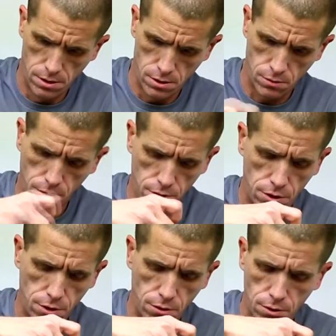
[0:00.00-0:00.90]
There's one or
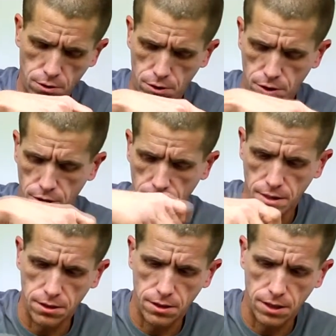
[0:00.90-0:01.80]
two that are
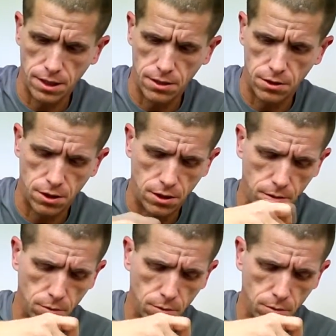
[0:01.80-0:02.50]
sticking to the sides there,